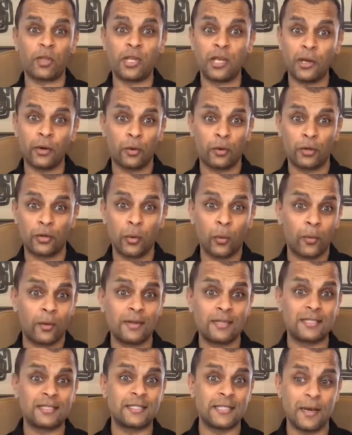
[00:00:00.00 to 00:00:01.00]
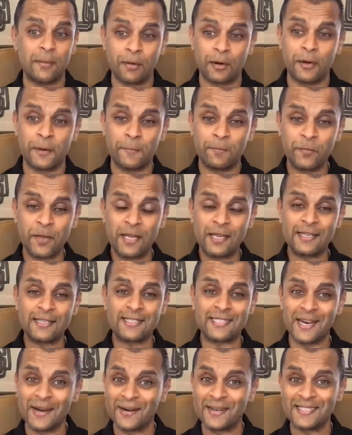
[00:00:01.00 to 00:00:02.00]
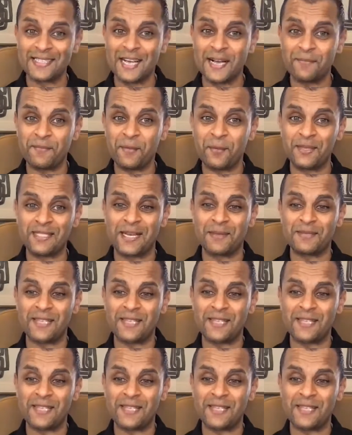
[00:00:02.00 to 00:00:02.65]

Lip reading: gear towards summer. Sarah's up. What's up,